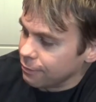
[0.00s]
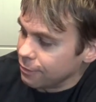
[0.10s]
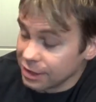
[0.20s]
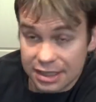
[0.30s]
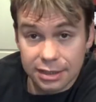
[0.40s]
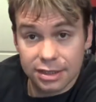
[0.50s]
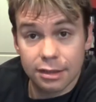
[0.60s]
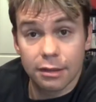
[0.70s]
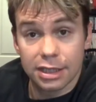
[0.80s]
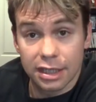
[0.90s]
This
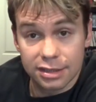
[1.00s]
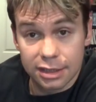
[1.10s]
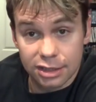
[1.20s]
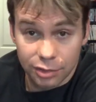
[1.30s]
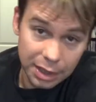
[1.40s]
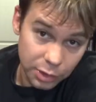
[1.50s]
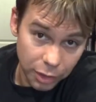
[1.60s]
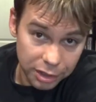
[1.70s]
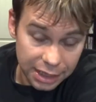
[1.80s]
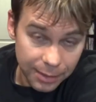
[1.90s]
is Yuzna's
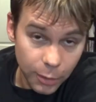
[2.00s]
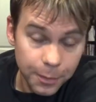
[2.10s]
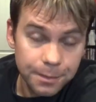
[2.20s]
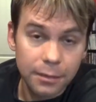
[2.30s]
directorial debut.